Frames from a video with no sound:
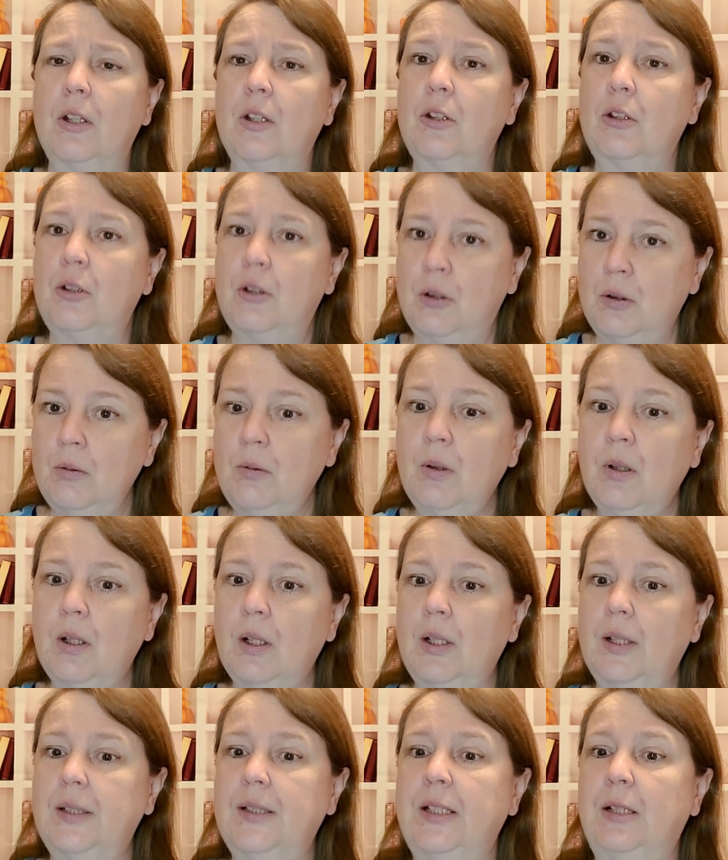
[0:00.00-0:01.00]
You are
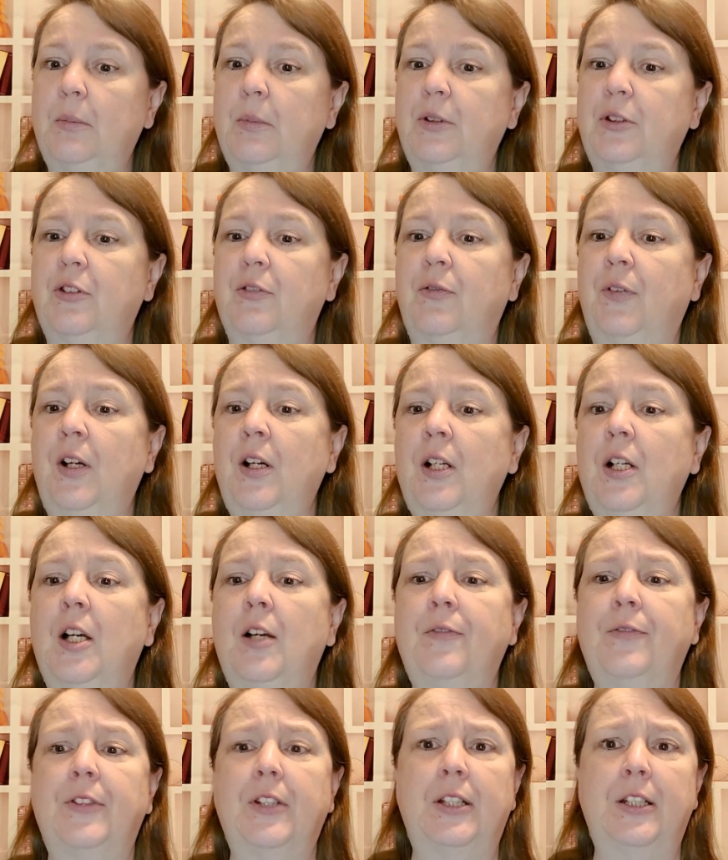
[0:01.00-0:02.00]
going to tell Mr.
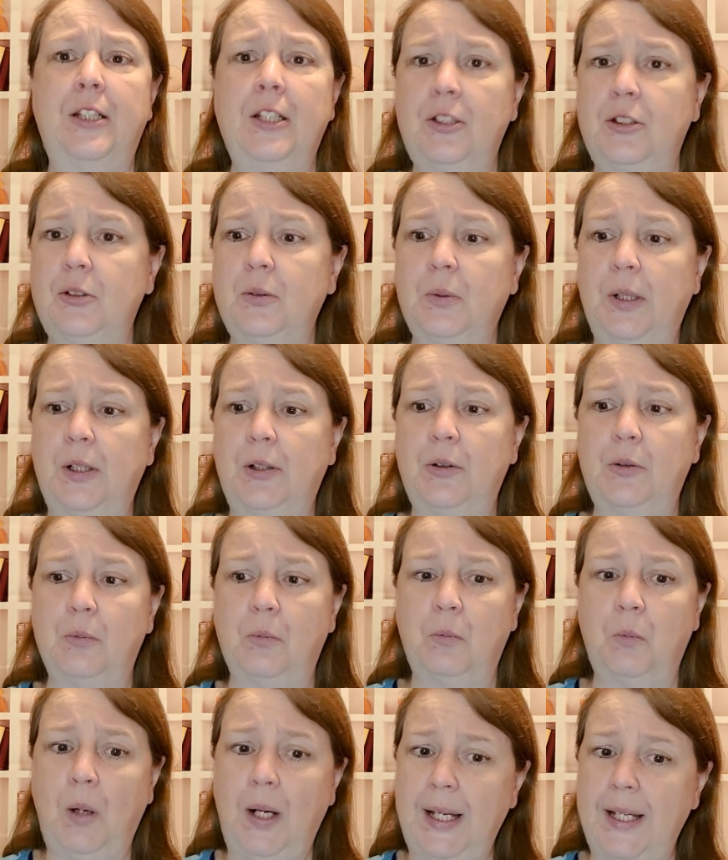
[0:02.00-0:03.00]
Volkov to get you a new
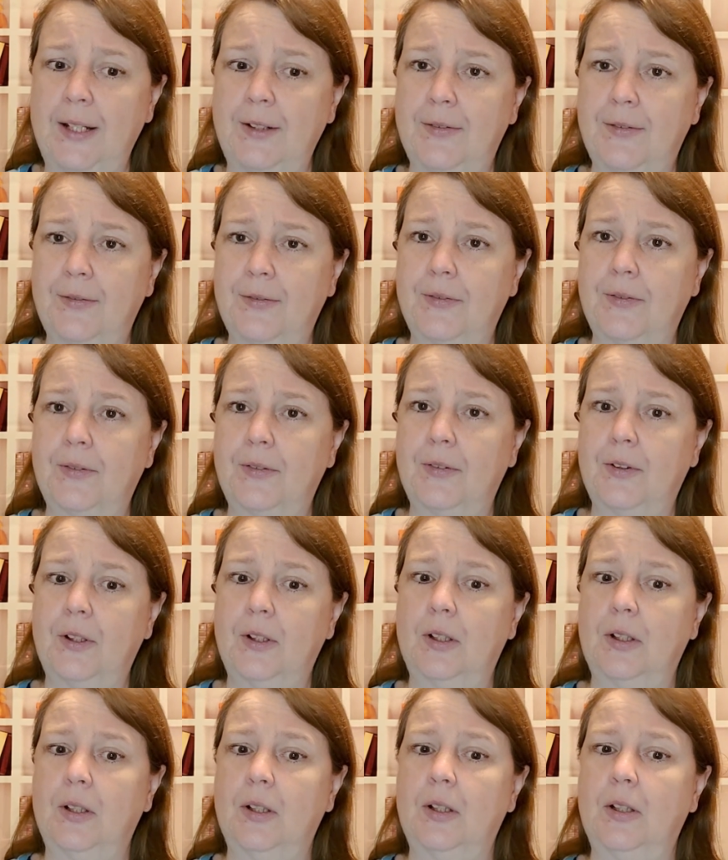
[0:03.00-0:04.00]
wife.
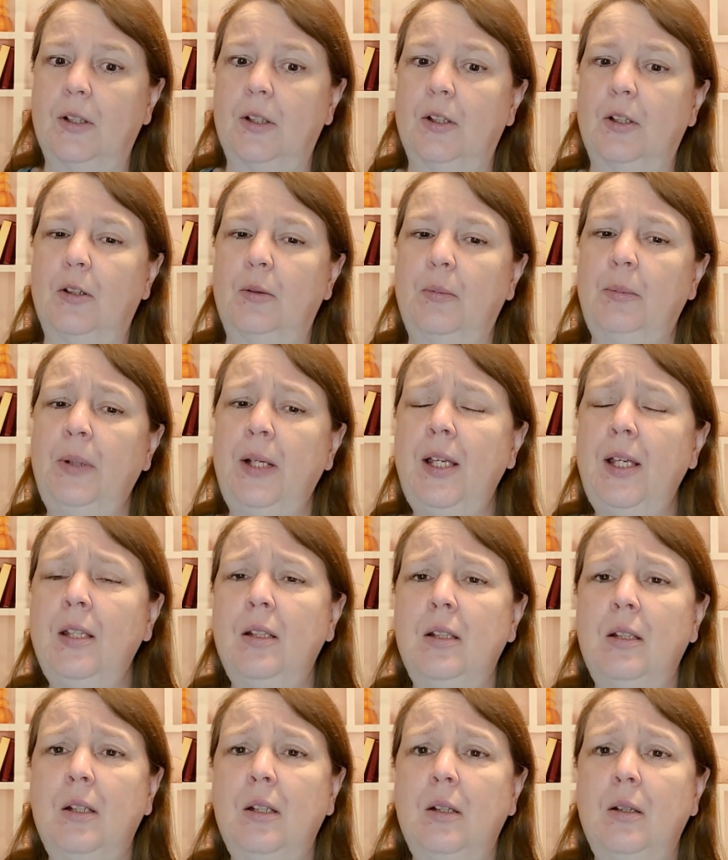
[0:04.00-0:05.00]
But,
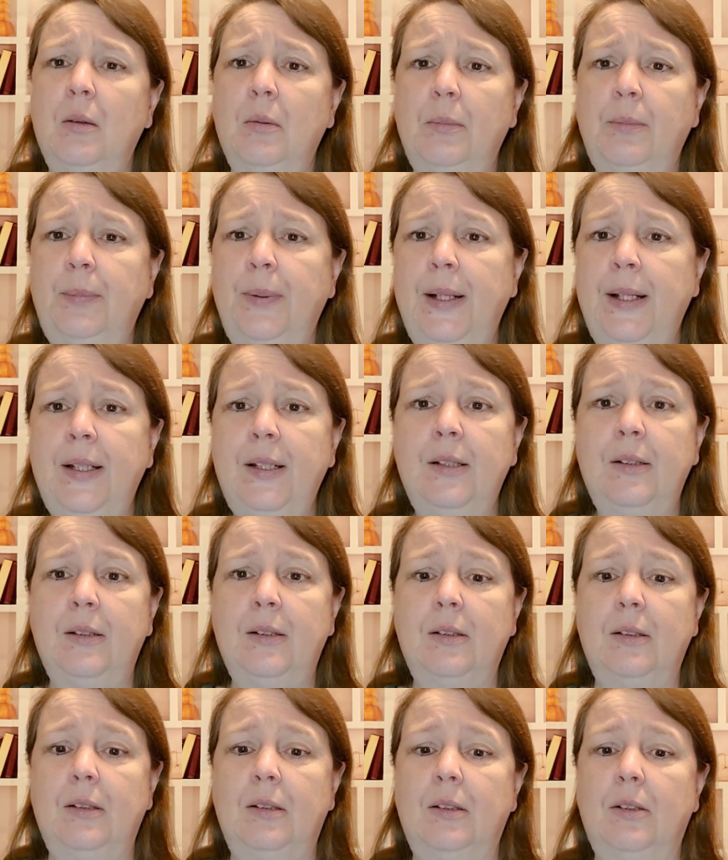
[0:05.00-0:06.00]
but,
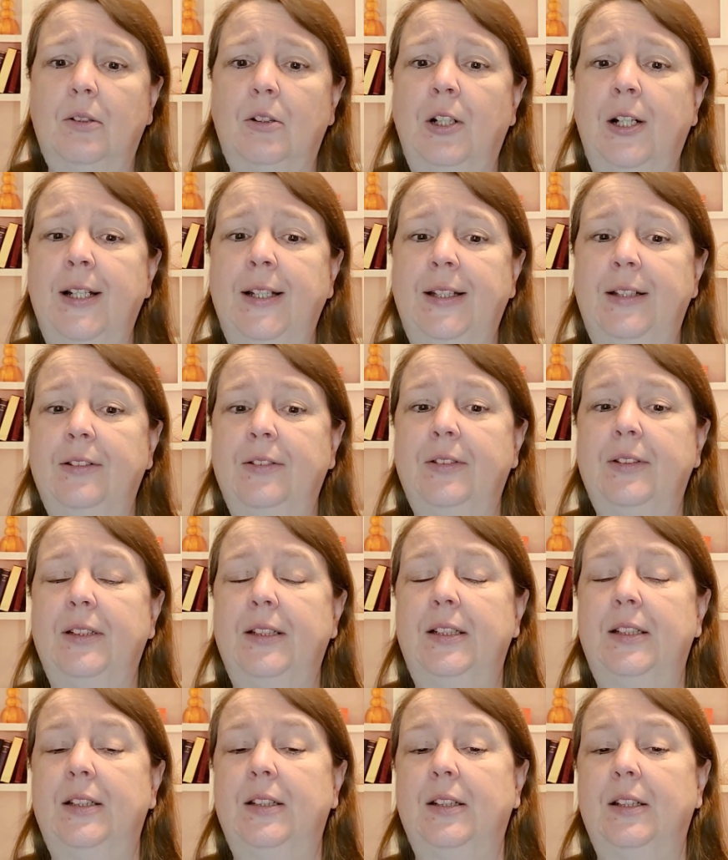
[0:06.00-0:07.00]
cried
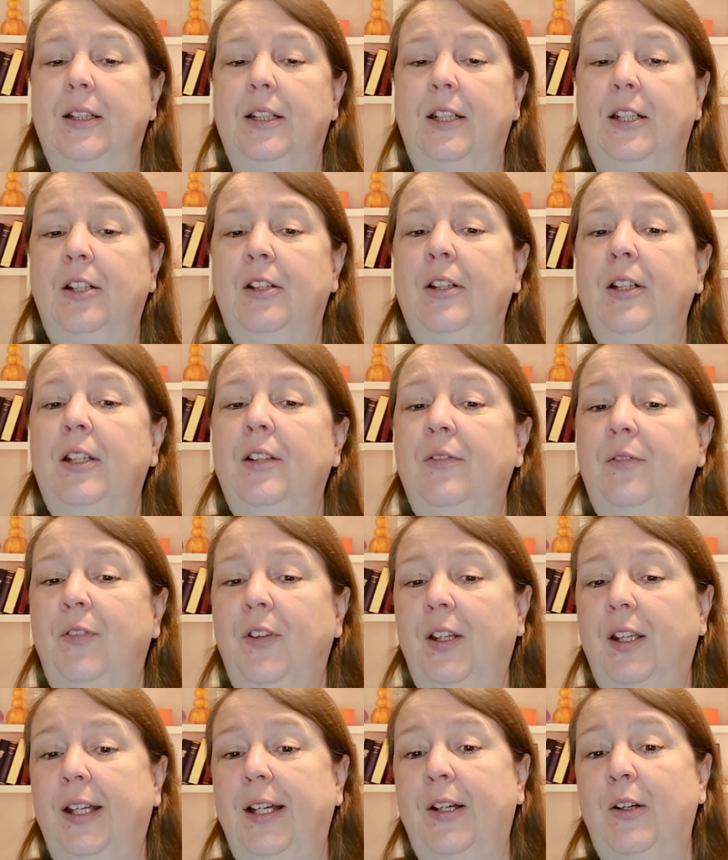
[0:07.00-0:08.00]
Kilty. Kirian
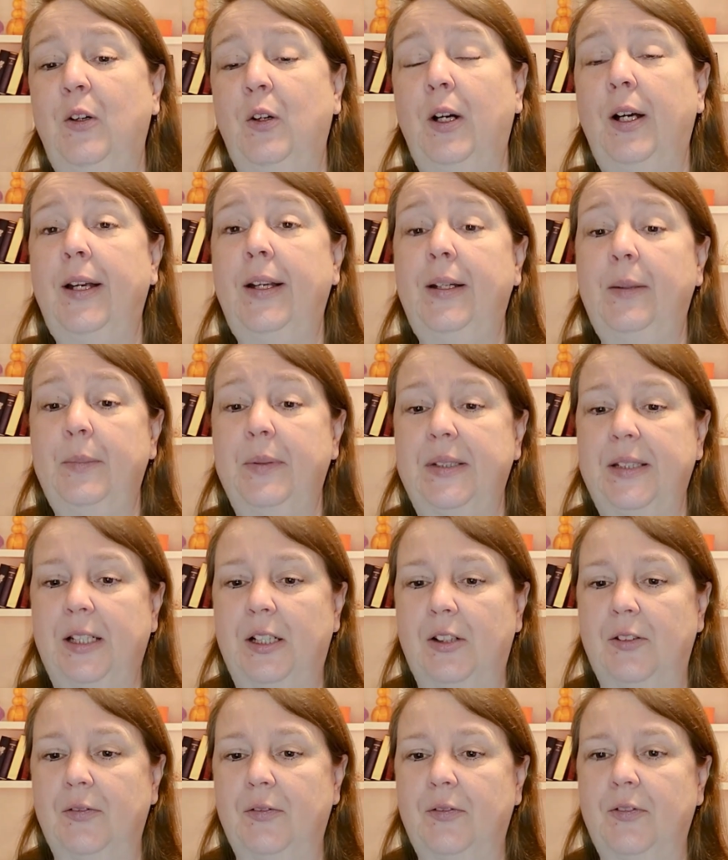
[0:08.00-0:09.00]
felt like crying
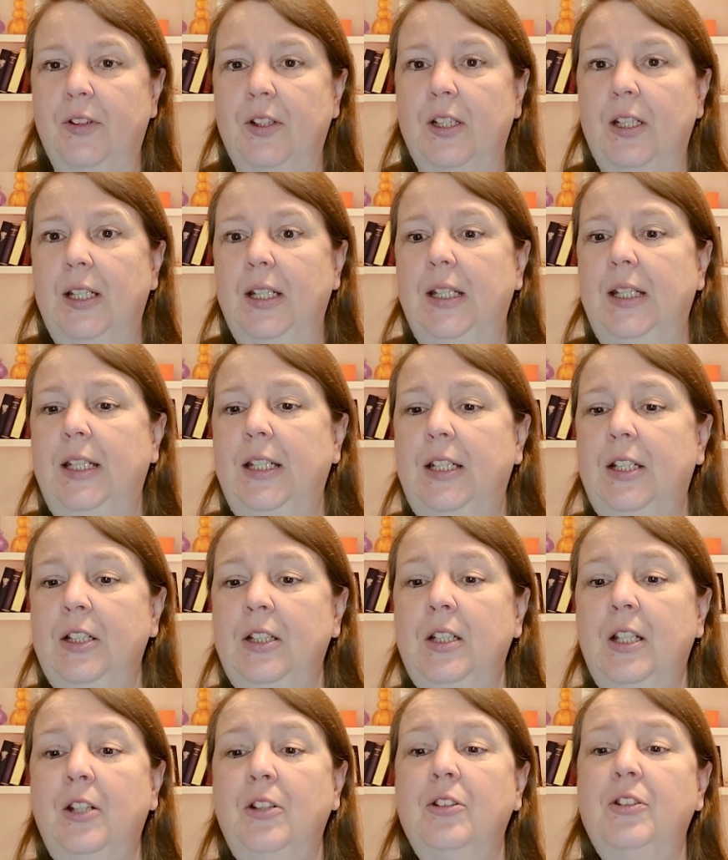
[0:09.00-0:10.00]
himself. He
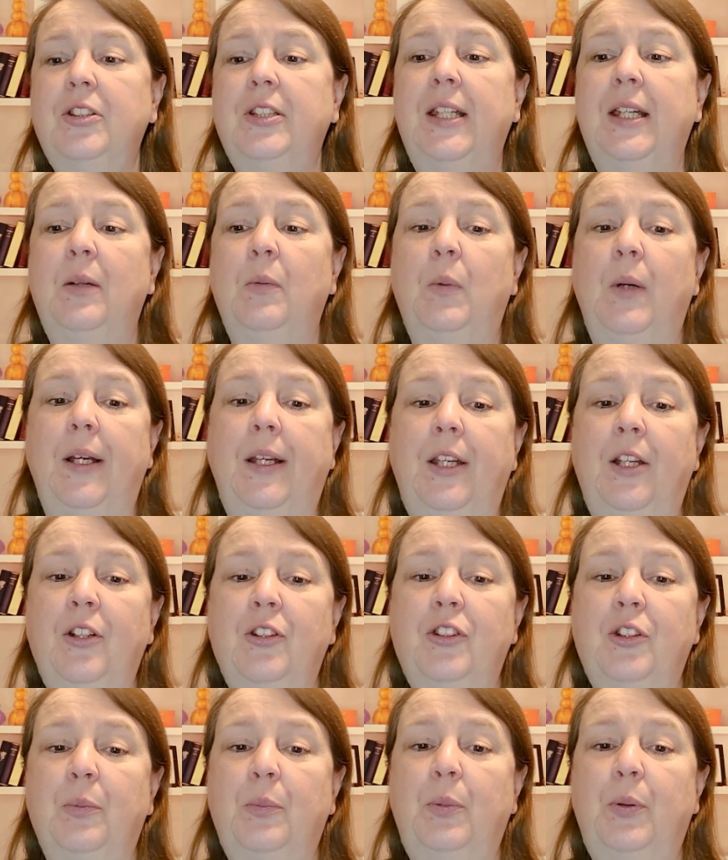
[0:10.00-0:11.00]
couldn't understand why
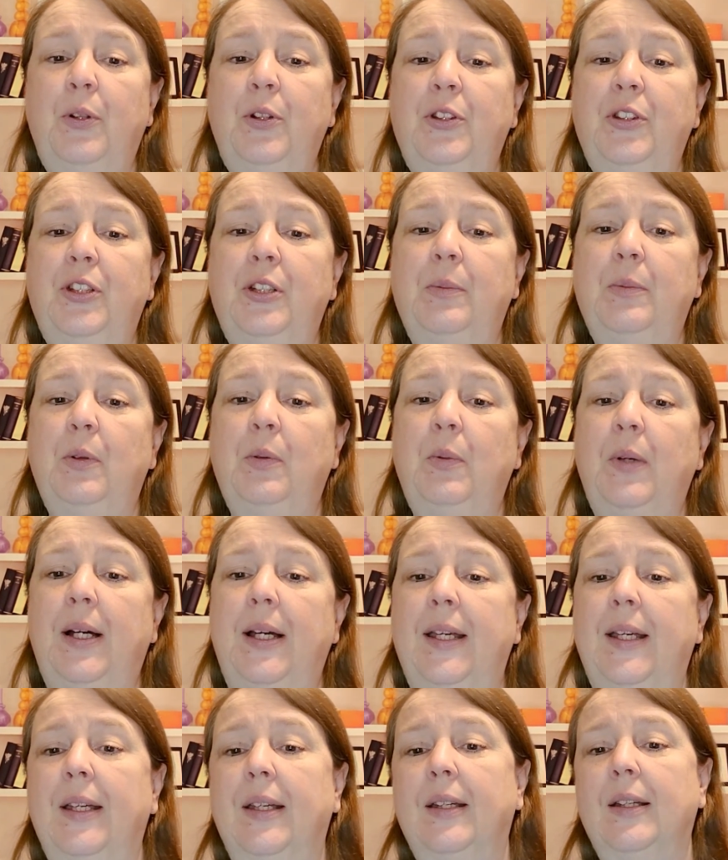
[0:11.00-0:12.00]
Kirsha pushed him
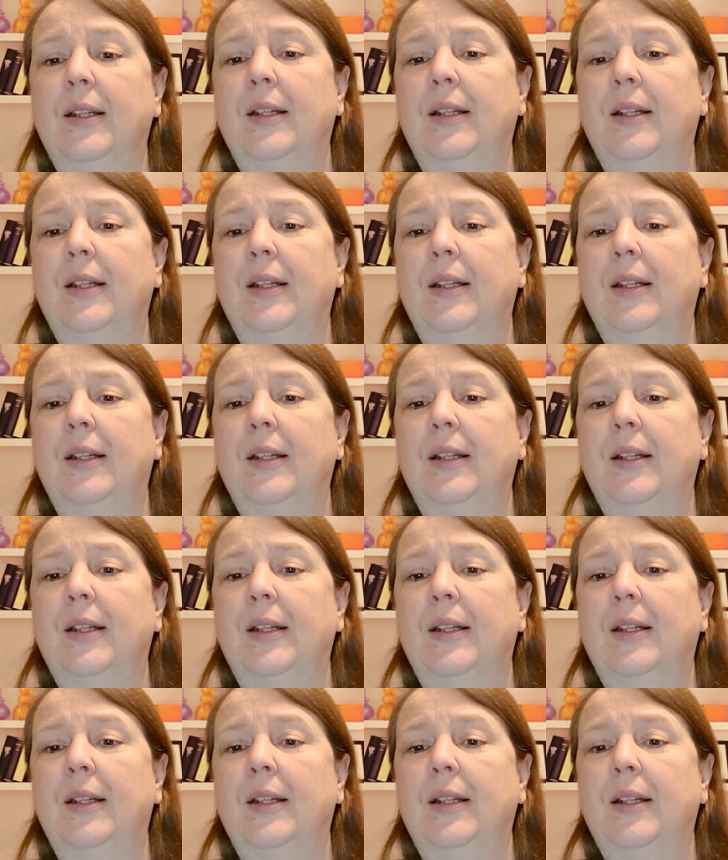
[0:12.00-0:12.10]
away,